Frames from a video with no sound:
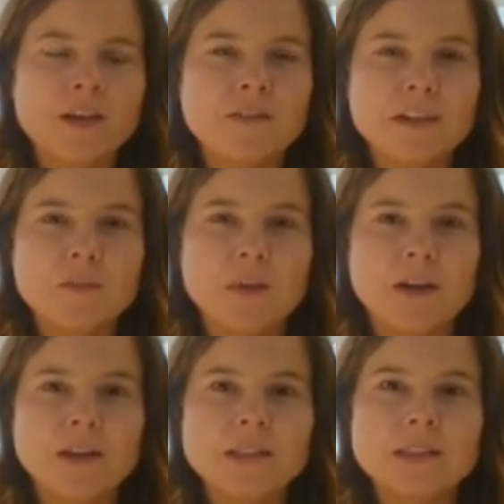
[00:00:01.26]
evening,
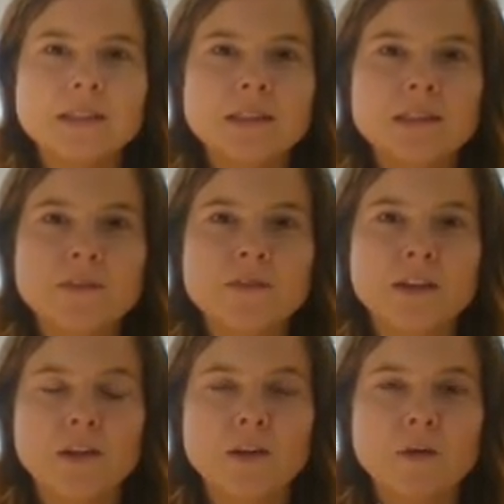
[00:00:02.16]
parents. This is a
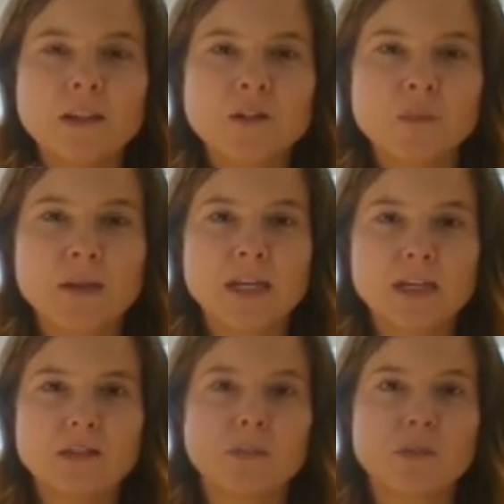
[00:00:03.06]
video
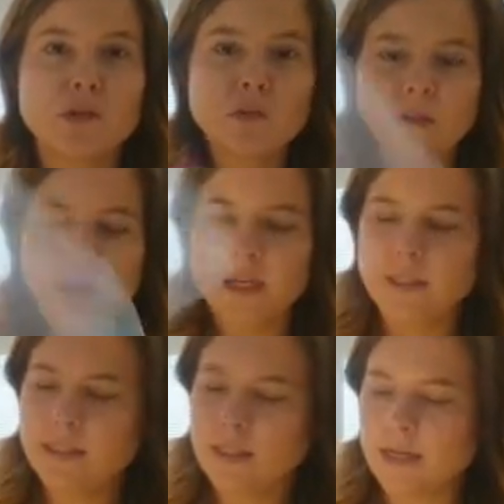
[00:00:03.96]
explaining some new
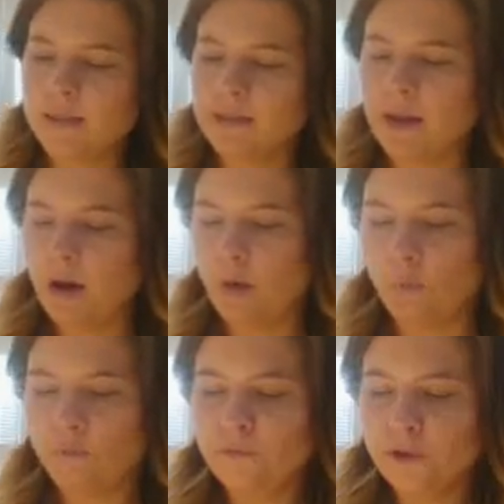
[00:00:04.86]
things that I sent
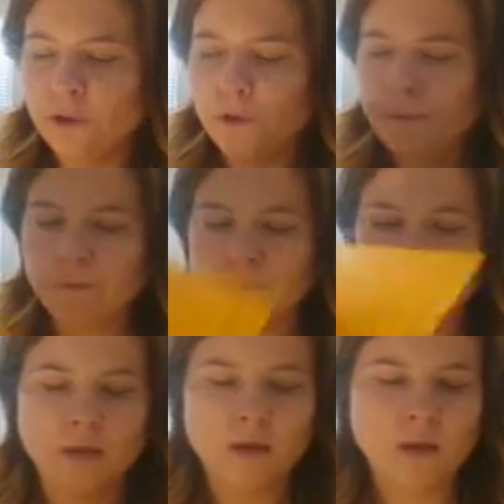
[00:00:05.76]
home for you,
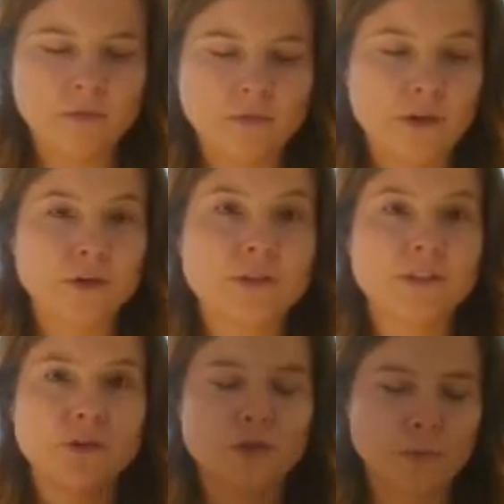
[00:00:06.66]
for your
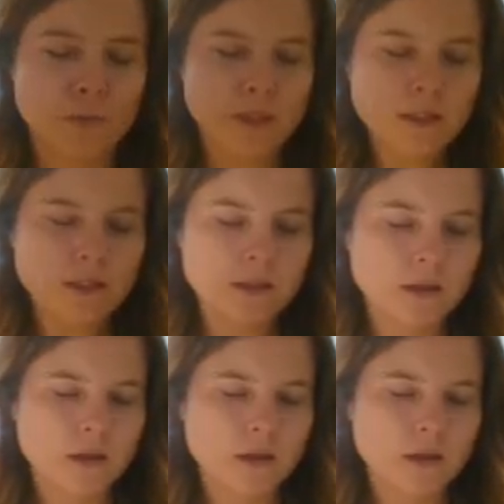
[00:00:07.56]
students.